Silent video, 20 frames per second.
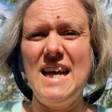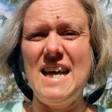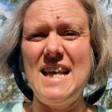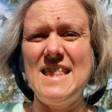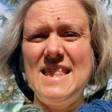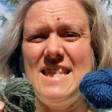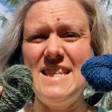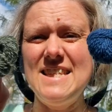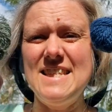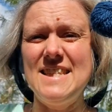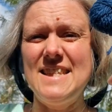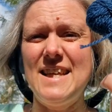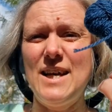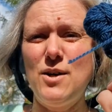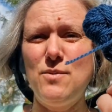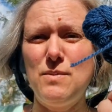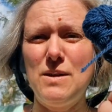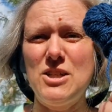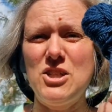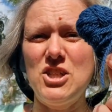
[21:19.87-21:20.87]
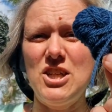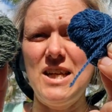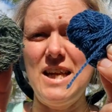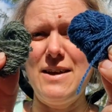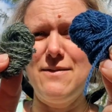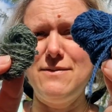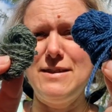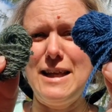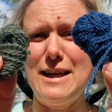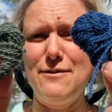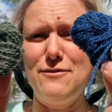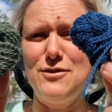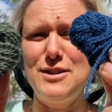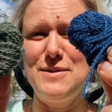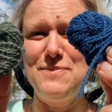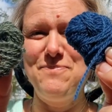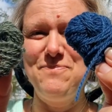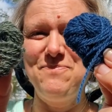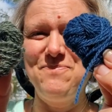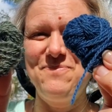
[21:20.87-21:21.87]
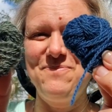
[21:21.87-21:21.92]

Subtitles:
and this is how much I have left.